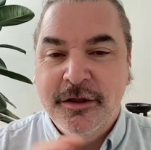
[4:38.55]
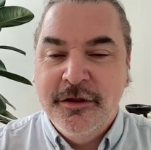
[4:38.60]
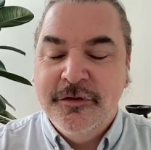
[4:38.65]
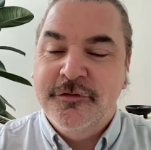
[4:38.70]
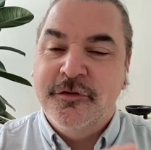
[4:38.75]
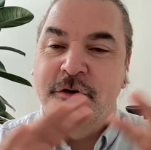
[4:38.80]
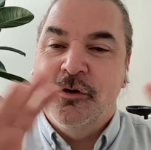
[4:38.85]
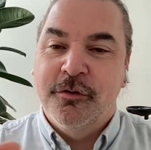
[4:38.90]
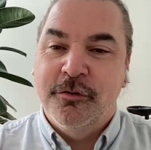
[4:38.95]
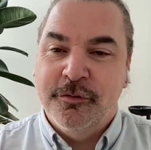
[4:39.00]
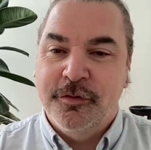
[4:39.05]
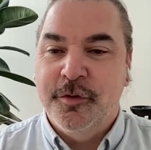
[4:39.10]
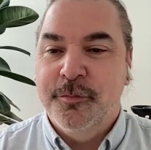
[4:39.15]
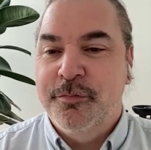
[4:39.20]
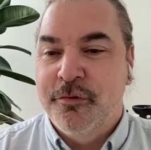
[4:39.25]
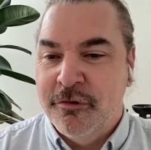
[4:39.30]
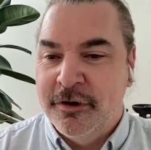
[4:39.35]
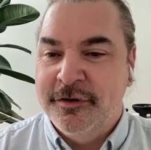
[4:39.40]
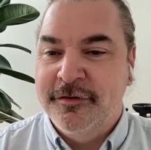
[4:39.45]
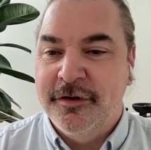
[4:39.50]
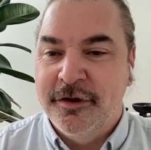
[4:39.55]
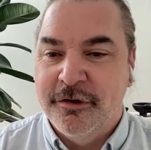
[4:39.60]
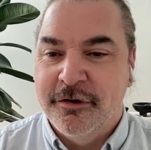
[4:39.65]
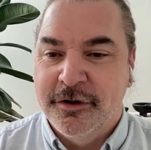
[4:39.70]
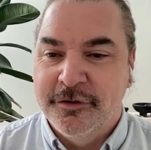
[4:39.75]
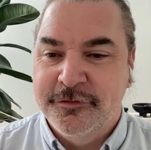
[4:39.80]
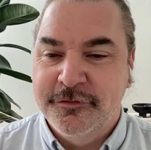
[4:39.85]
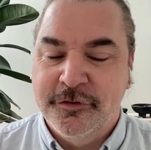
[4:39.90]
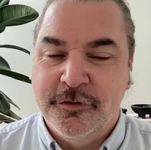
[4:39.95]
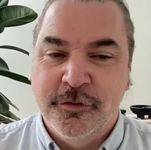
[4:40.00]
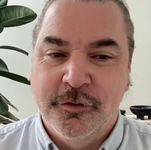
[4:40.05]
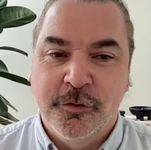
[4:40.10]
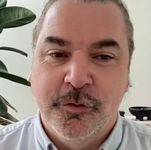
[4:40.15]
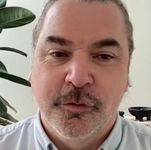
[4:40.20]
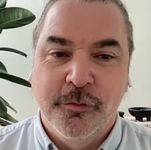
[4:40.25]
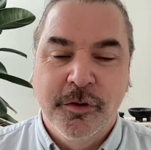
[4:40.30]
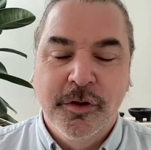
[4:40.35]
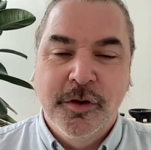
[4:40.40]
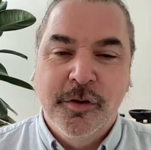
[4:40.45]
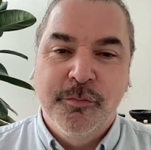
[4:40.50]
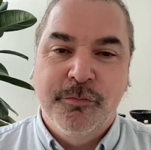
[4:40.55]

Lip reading: So the point here is to